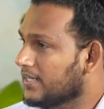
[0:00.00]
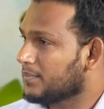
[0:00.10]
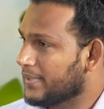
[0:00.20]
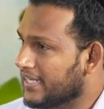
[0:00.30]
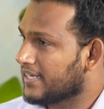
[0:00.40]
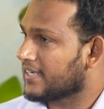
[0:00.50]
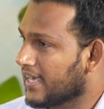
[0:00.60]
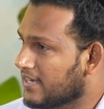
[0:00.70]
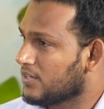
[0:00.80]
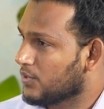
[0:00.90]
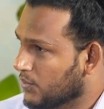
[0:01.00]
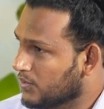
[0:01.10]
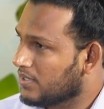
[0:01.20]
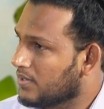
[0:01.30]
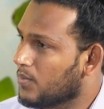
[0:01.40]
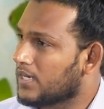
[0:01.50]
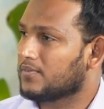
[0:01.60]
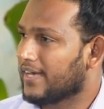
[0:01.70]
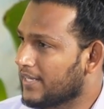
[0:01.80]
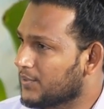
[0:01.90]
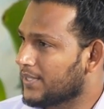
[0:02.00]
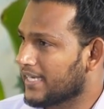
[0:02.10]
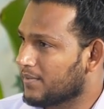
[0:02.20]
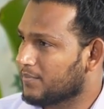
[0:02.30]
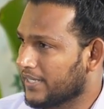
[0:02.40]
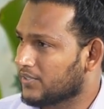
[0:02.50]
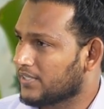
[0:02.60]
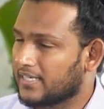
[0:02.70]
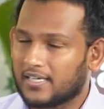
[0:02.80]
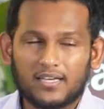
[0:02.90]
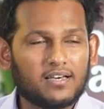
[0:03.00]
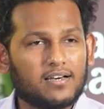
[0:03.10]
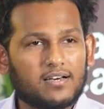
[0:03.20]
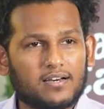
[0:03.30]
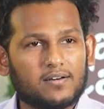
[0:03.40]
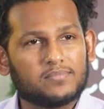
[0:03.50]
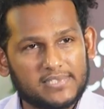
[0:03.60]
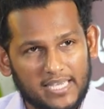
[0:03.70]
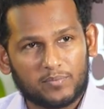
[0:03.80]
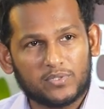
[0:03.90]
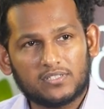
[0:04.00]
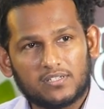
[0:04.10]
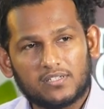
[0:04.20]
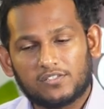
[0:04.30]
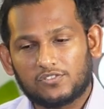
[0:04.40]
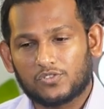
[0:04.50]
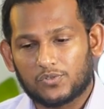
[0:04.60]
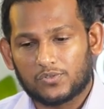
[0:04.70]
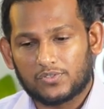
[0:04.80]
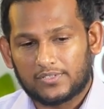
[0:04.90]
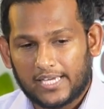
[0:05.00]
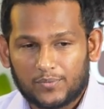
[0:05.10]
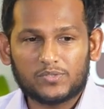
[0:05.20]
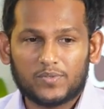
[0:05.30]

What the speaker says: a BA can do, what value they can bring to the table. So that was